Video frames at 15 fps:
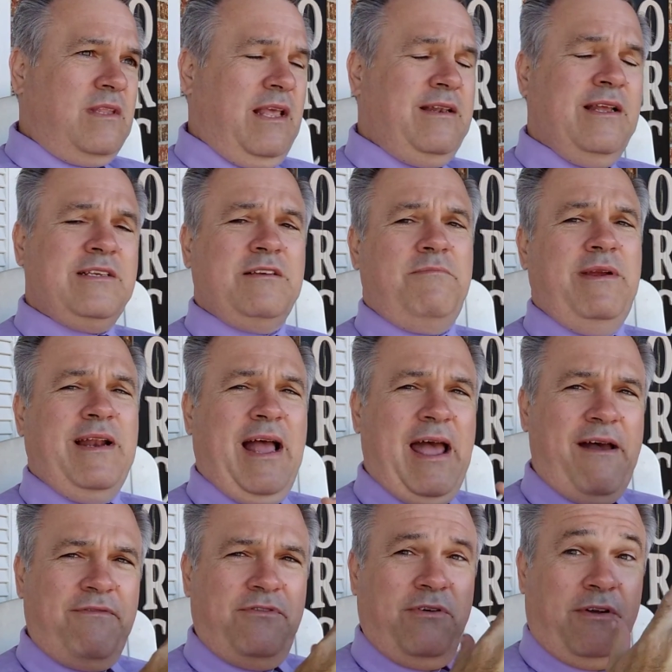Doesn't mean I
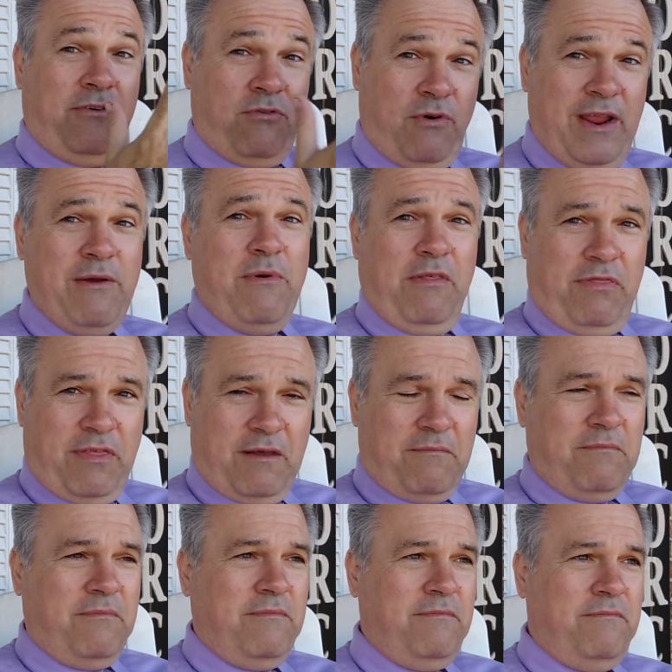have to agree with them,
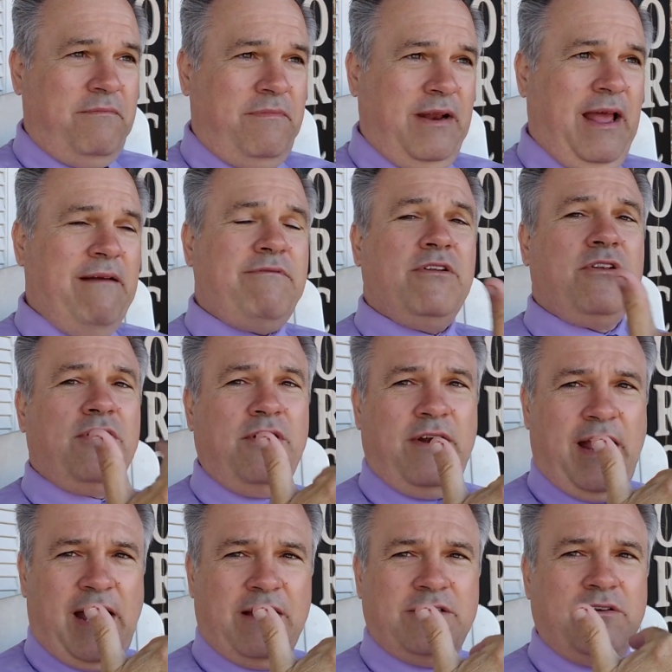but I have to learn
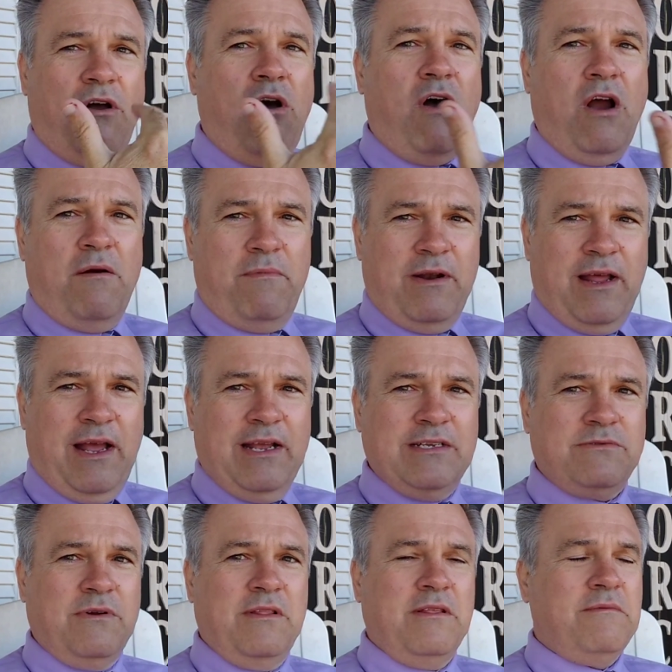how to harmonize
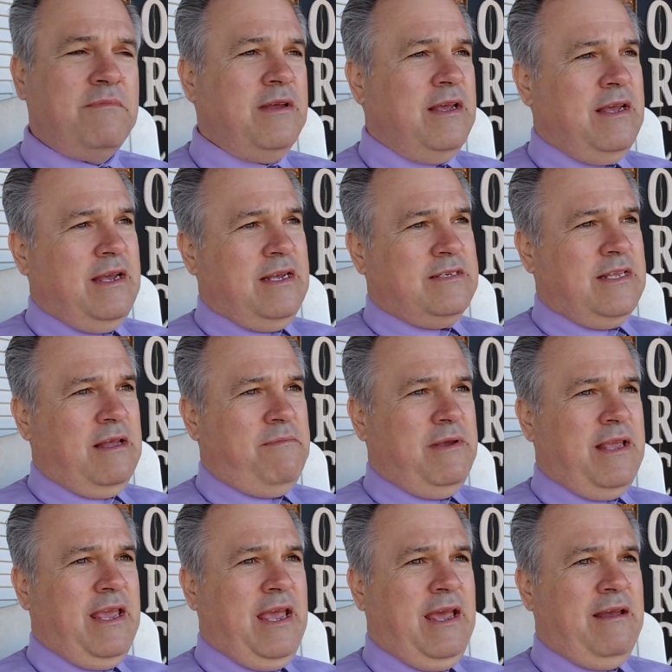with them. So that
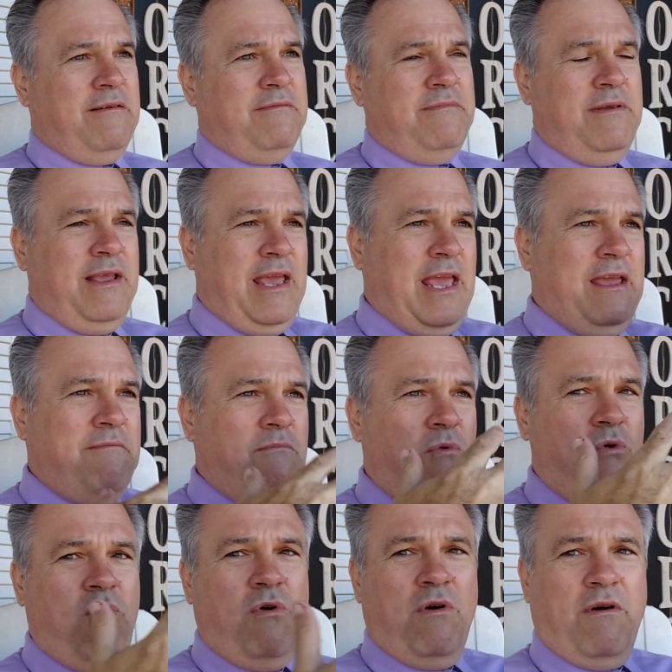became
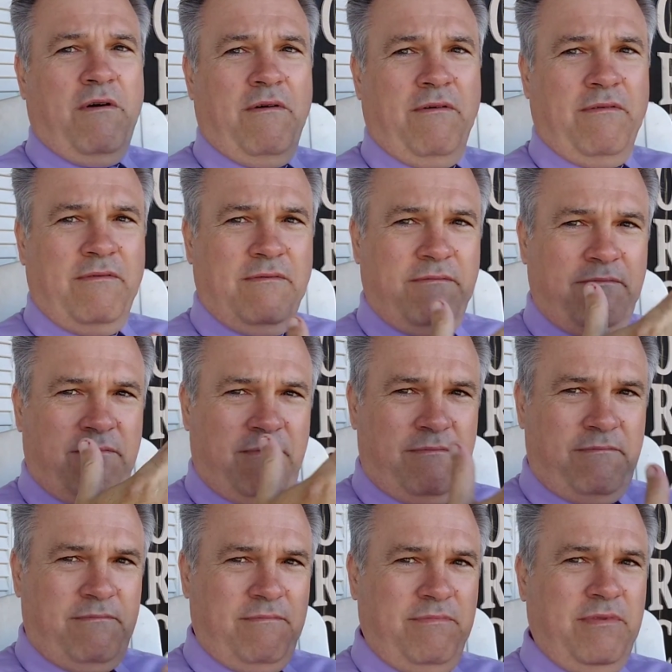more
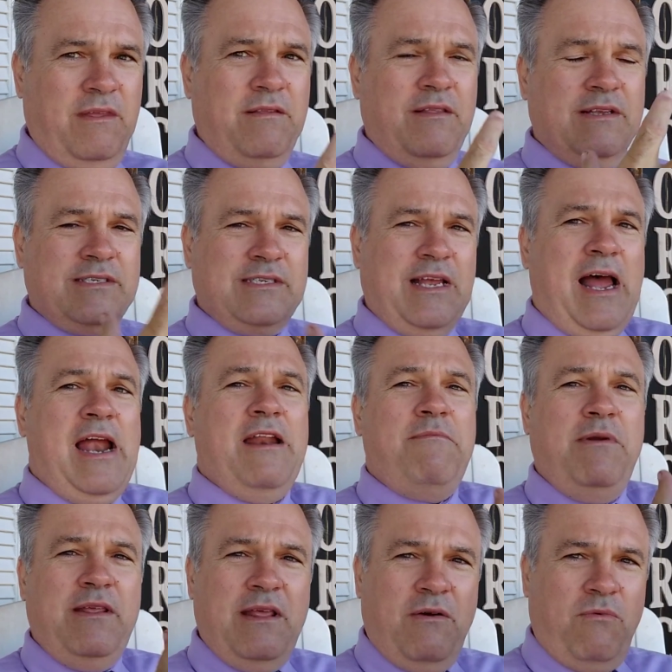the side of
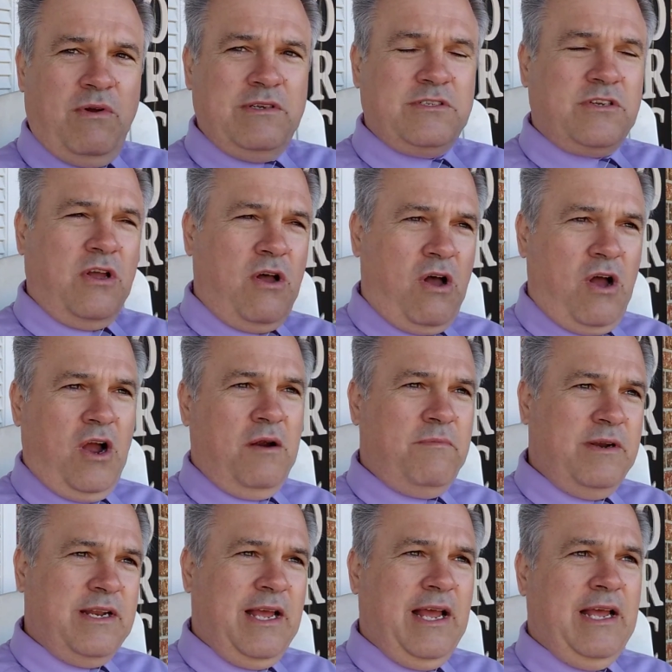me that wants to
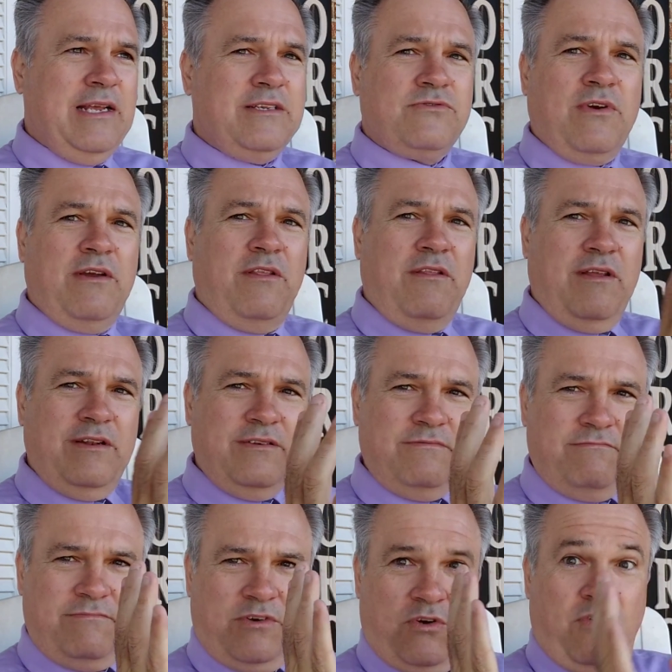harmonize rather than
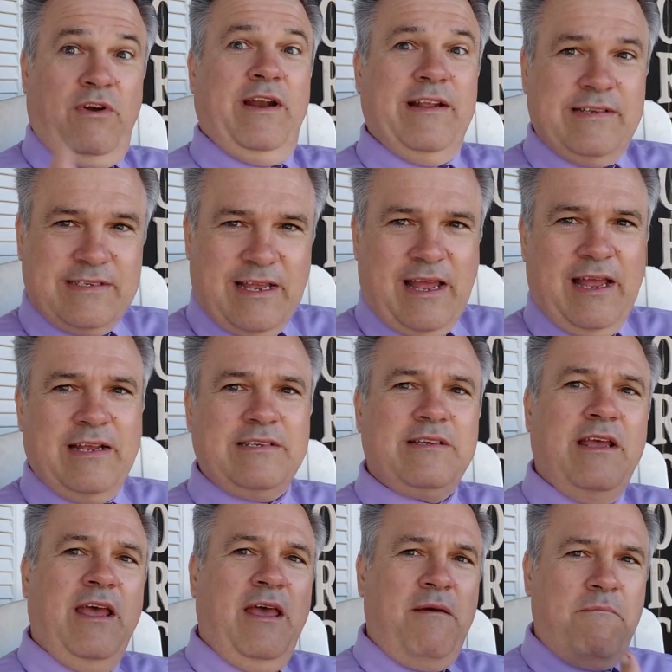criticize
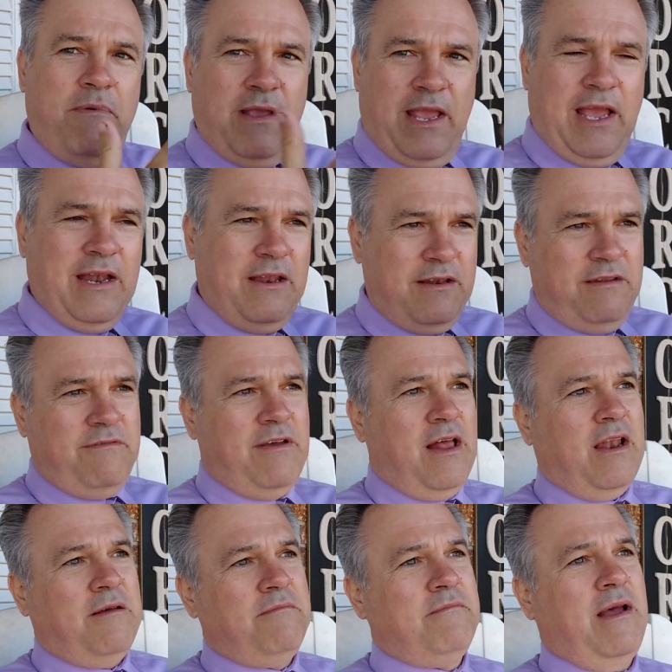began to
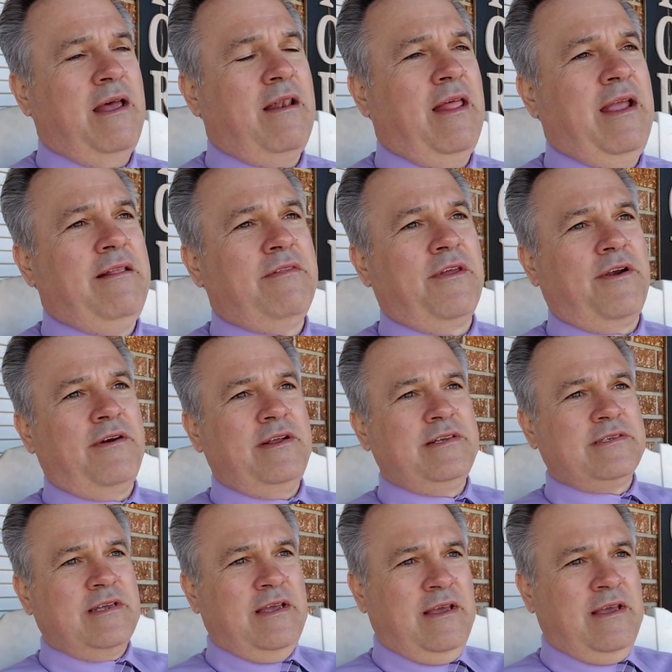develop in my late 30s.